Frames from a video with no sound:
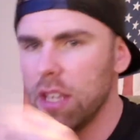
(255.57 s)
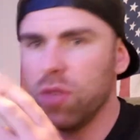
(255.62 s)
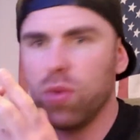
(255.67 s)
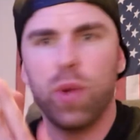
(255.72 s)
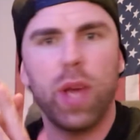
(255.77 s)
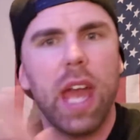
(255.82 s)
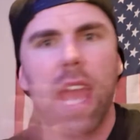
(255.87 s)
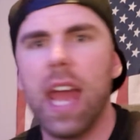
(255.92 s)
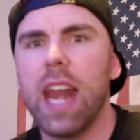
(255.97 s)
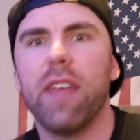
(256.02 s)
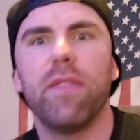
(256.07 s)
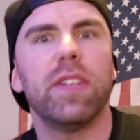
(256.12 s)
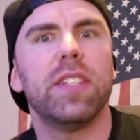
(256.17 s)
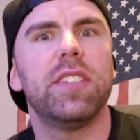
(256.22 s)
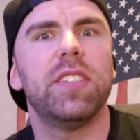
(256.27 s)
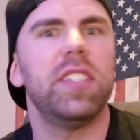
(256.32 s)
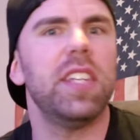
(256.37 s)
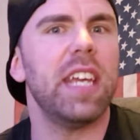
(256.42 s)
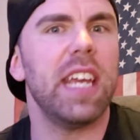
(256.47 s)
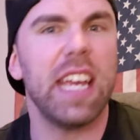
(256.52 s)
You can't even
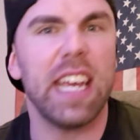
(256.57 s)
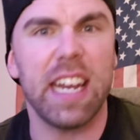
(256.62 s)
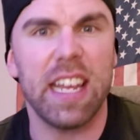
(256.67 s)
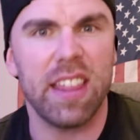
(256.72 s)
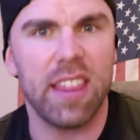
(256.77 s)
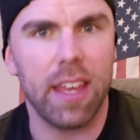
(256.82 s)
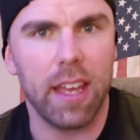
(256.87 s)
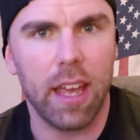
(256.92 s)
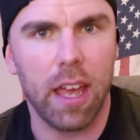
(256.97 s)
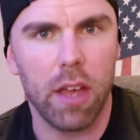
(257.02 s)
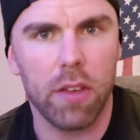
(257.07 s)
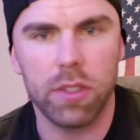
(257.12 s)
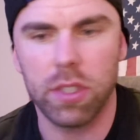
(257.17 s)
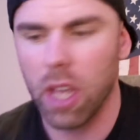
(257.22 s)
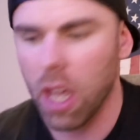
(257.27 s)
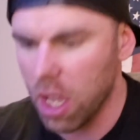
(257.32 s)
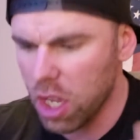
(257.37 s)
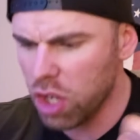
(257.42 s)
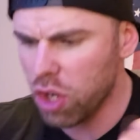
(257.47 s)
see anything else.